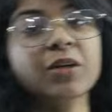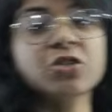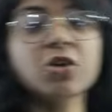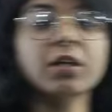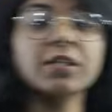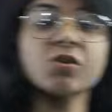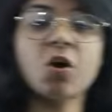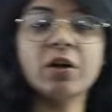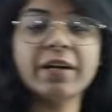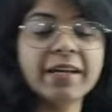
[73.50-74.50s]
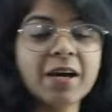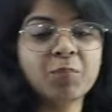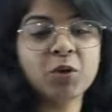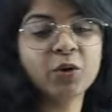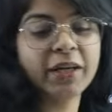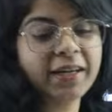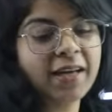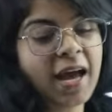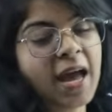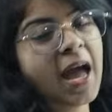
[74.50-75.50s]
shot, is already uploaded,
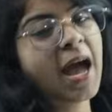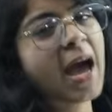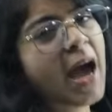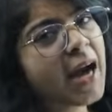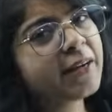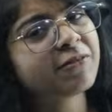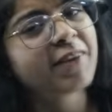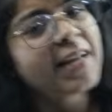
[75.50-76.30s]
and very